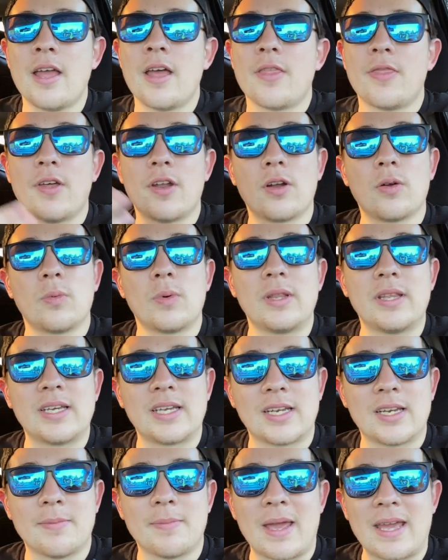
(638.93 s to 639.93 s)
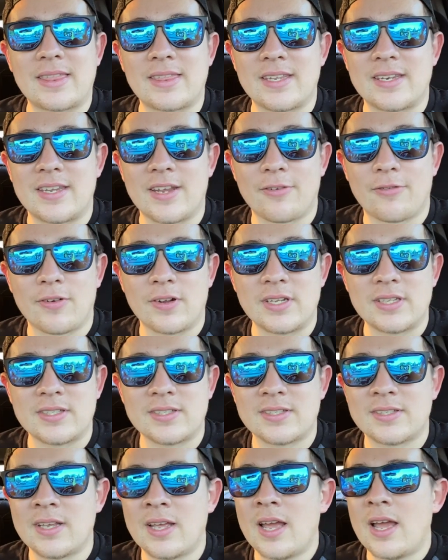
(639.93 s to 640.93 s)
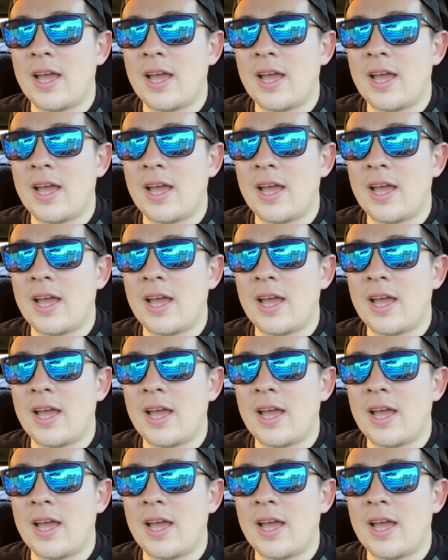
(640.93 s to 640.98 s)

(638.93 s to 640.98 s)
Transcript: that are really gonna make the difference